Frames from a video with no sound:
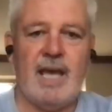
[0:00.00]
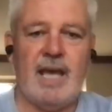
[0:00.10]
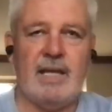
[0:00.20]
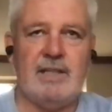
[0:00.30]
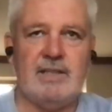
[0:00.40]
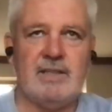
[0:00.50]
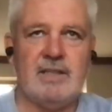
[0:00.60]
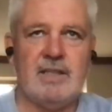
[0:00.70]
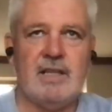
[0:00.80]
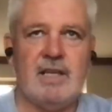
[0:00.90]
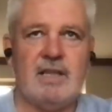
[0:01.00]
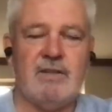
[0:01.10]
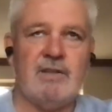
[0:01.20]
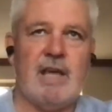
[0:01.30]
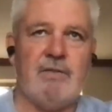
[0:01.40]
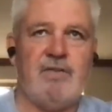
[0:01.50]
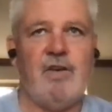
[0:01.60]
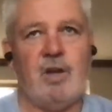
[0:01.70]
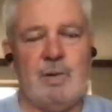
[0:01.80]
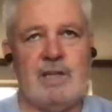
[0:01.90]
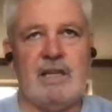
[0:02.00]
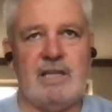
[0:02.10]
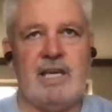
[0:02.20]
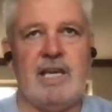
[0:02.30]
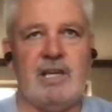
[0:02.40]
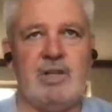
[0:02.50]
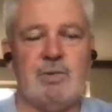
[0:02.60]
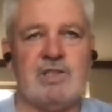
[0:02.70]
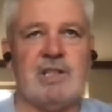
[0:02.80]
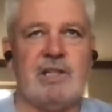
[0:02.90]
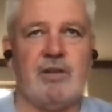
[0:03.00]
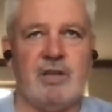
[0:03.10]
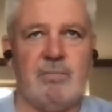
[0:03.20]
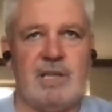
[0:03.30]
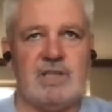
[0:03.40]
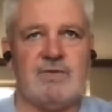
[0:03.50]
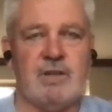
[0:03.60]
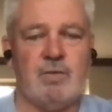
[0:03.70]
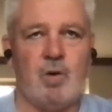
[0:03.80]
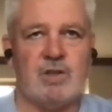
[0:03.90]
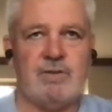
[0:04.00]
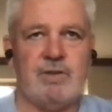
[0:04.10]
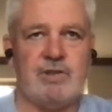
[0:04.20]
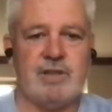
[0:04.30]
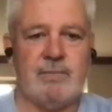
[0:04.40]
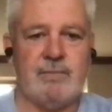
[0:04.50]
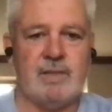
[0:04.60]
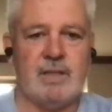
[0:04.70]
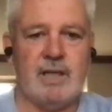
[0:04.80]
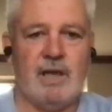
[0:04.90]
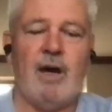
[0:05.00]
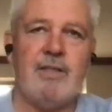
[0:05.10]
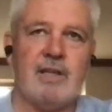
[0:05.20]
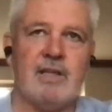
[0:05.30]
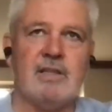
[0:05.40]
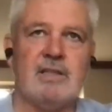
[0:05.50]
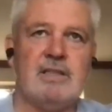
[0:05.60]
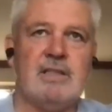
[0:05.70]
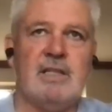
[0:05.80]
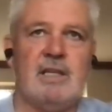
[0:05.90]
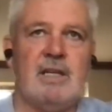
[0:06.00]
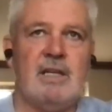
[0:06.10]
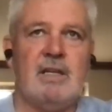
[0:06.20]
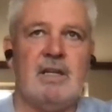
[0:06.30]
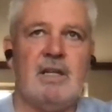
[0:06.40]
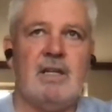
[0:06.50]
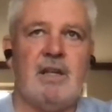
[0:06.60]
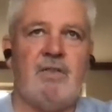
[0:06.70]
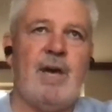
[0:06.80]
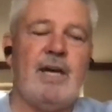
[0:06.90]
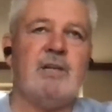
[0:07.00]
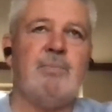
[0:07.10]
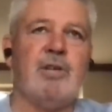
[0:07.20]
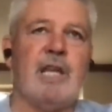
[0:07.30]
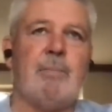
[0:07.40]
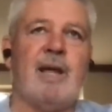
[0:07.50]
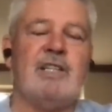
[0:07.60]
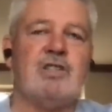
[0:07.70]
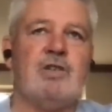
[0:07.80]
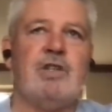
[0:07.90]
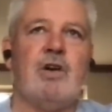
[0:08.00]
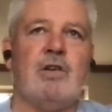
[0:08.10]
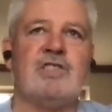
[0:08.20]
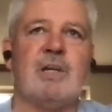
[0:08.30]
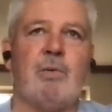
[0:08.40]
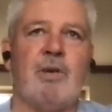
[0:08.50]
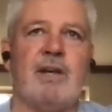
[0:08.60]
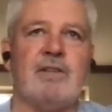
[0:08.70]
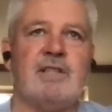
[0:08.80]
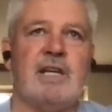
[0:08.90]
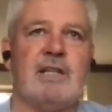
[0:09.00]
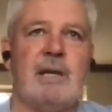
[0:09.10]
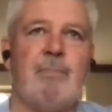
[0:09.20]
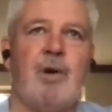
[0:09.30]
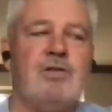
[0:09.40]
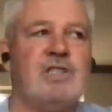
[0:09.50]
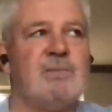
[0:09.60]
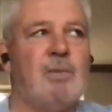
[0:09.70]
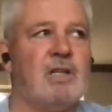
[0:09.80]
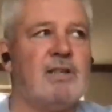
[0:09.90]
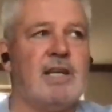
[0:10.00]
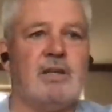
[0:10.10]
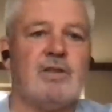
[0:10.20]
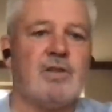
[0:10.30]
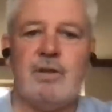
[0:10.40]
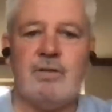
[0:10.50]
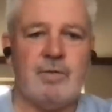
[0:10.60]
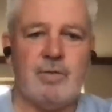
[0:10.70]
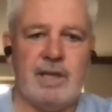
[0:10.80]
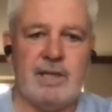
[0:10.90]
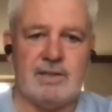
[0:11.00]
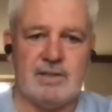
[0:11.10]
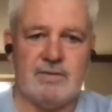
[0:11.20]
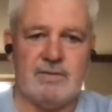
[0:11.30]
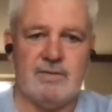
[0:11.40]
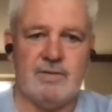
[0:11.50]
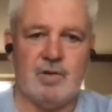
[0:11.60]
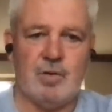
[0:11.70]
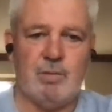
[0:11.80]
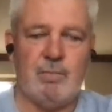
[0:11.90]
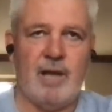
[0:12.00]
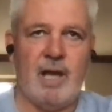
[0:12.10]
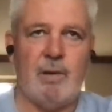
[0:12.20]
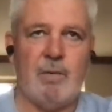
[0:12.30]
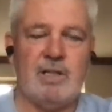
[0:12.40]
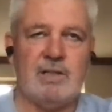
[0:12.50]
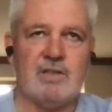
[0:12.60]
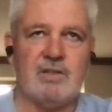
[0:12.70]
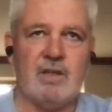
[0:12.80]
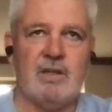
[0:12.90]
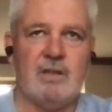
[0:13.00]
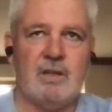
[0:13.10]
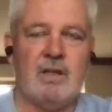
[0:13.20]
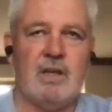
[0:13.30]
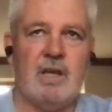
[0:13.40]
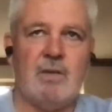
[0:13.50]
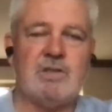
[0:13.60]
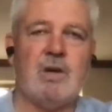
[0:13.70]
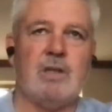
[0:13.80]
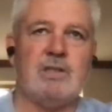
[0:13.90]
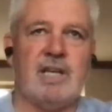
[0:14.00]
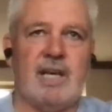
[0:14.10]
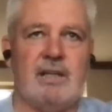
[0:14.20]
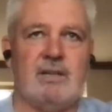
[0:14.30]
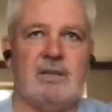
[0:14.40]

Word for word: And that, that following that year, you were sitting on the bench for the Wasps first team. Now, I think if we hadn't put that in place, or you'd gone somewhere else, that, that process might have taken three or four years for a normal player. But we just like, it was kind of saying,